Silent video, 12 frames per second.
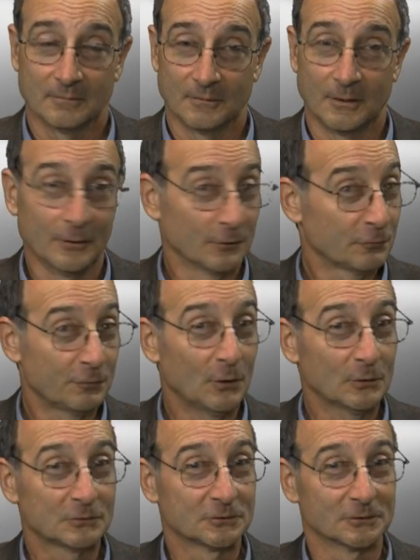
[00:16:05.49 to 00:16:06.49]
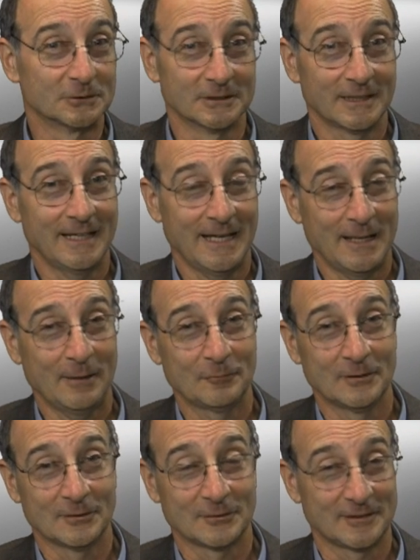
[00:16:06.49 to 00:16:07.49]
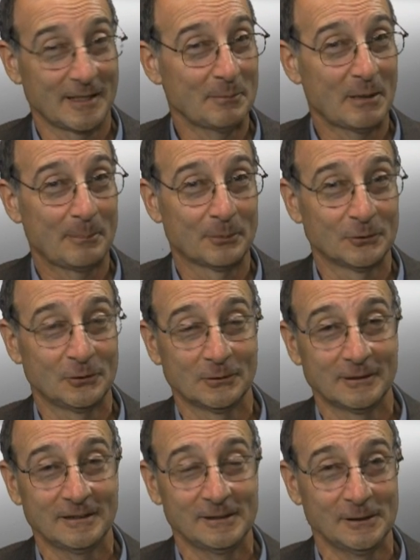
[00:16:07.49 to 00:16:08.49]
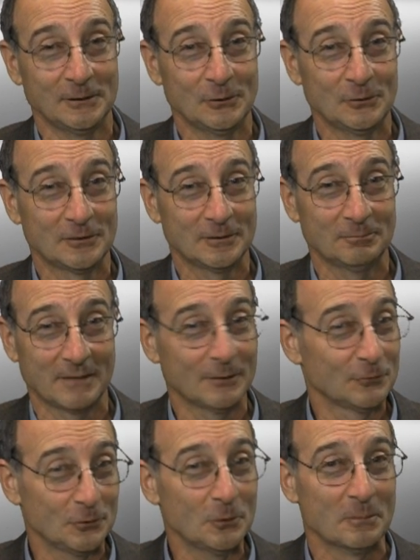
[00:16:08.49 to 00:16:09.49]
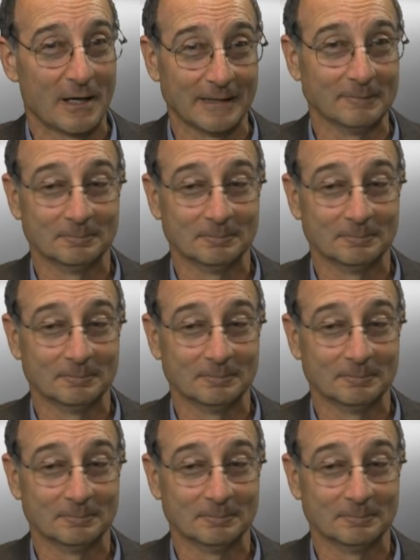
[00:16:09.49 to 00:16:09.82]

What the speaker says: other folks are going to have the same opportunity to use it as you might,